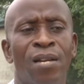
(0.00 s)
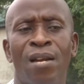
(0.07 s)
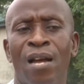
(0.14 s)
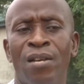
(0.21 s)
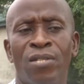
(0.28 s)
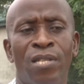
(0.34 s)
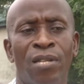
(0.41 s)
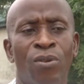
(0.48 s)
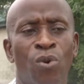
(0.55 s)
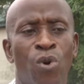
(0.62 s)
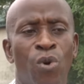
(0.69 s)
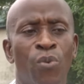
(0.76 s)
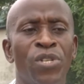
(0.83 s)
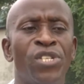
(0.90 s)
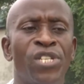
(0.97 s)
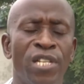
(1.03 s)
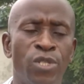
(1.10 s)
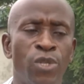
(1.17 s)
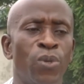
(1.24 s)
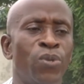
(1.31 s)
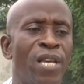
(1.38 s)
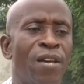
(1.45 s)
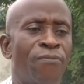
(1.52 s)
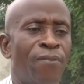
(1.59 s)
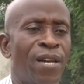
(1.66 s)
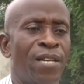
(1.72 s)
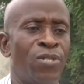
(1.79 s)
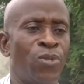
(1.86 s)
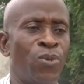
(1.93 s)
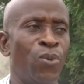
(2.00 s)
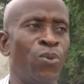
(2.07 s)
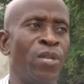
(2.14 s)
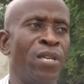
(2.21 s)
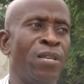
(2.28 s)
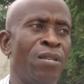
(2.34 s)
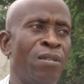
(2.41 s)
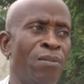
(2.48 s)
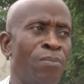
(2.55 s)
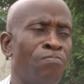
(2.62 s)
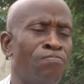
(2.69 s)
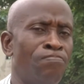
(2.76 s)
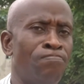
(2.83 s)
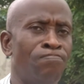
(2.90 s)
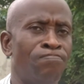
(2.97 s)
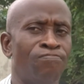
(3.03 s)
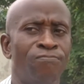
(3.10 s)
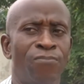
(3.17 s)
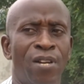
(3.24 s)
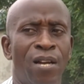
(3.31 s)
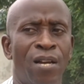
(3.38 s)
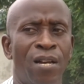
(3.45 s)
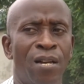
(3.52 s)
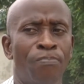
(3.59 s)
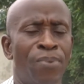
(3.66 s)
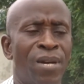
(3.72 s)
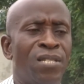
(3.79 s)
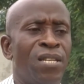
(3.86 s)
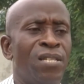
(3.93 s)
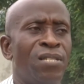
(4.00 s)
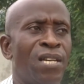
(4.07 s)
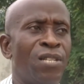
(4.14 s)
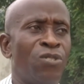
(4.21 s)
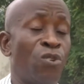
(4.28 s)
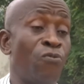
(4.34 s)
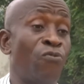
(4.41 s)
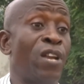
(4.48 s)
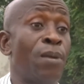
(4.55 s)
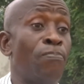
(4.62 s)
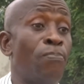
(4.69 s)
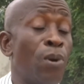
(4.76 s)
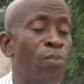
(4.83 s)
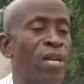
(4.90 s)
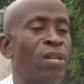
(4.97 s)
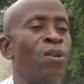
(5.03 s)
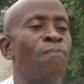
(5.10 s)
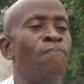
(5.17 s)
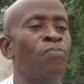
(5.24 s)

cancel or reschedule their flight. So the uh, passengers or flying public